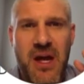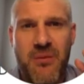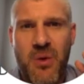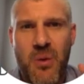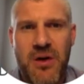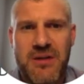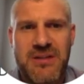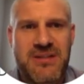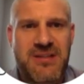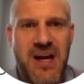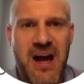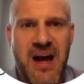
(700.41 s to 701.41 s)
and we want to
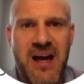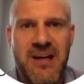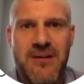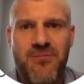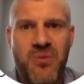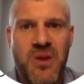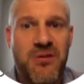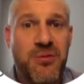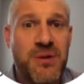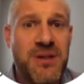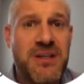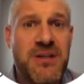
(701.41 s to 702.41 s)
decide if
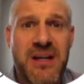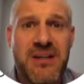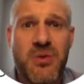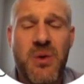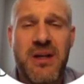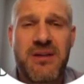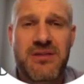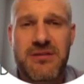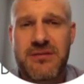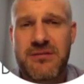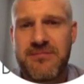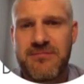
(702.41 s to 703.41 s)
we need to make
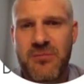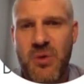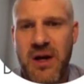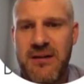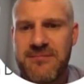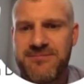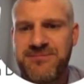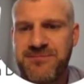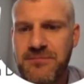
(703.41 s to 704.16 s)
tweaks, right?